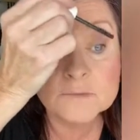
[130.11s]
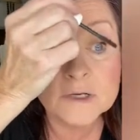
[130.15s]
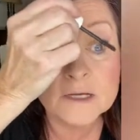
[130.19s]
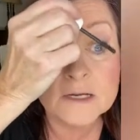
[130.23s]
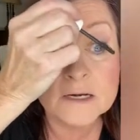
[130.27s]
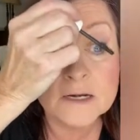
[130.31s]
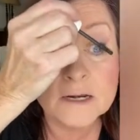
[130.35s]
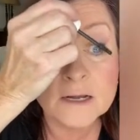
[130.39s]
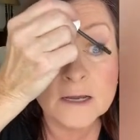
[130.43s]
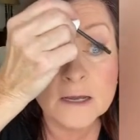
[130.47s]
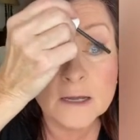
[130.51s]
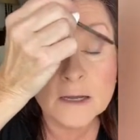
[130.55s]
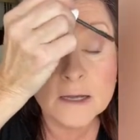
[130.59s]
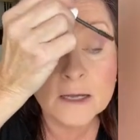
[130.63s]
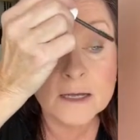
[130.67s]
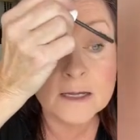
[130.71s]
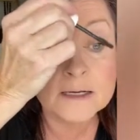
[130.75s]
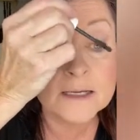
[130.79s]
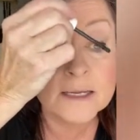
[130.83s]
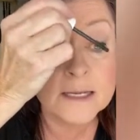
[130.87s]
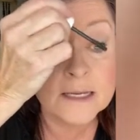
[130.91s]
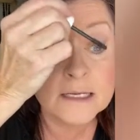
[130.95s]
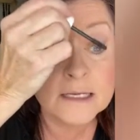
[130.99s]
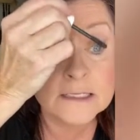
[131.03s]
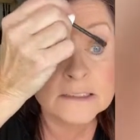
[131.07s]
but I
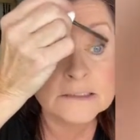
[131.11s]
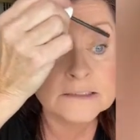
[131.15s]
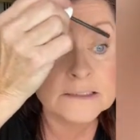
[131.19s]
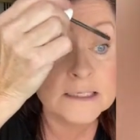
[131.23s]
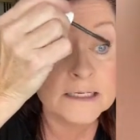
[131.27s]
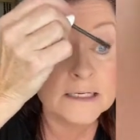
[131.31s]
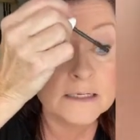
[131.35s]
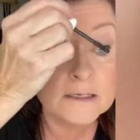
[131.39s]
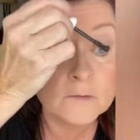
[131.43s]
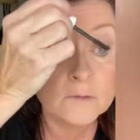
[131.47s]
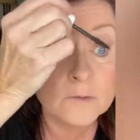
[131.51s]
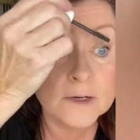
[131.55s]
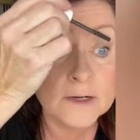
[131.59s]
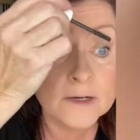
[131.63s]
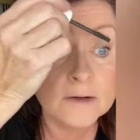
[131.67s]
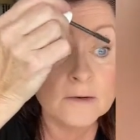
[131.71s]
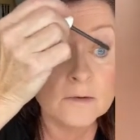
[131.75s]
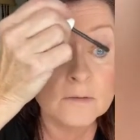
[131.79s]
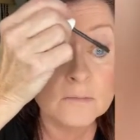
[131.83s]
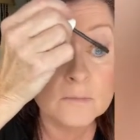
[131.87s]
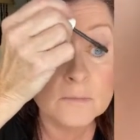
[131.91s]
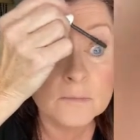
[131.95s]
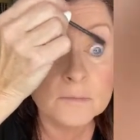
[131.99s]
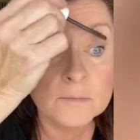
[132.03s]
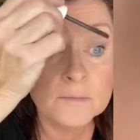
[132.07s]
can't stand to wear them.